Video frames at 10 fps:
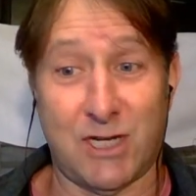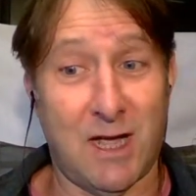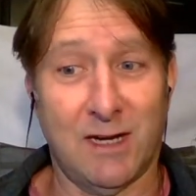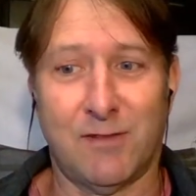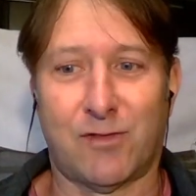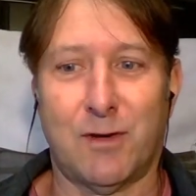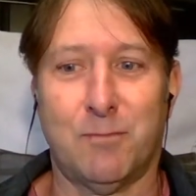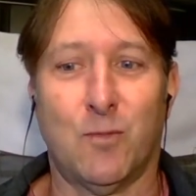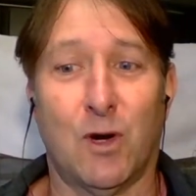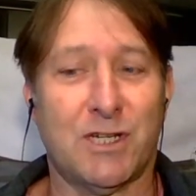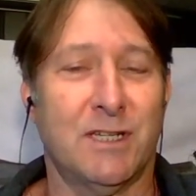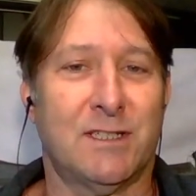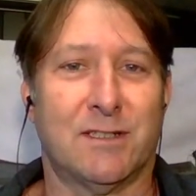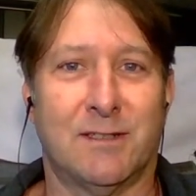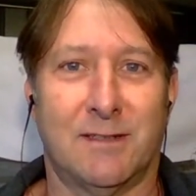Charlie from
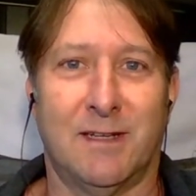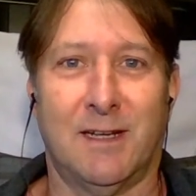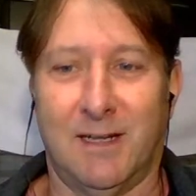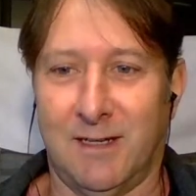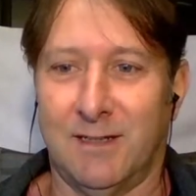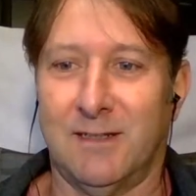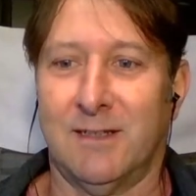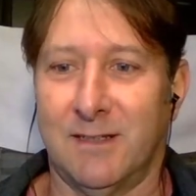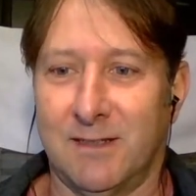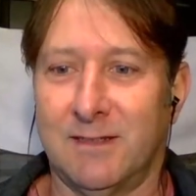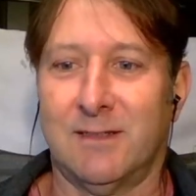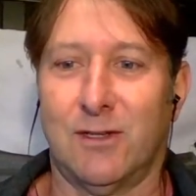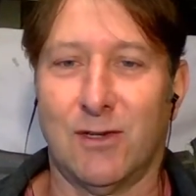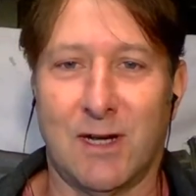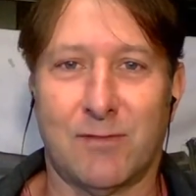Washington.
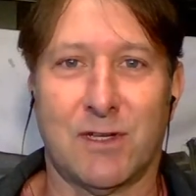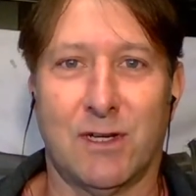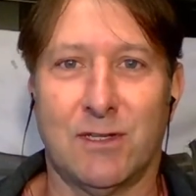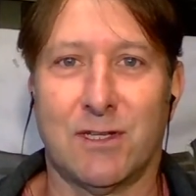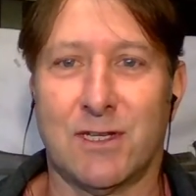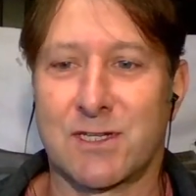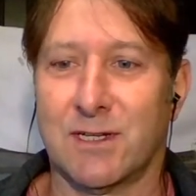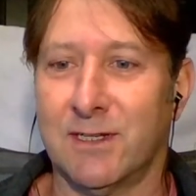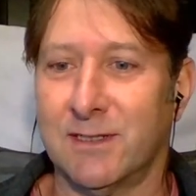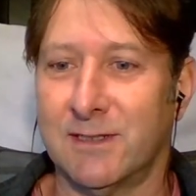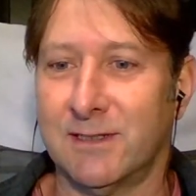Good afternoon to you, sir.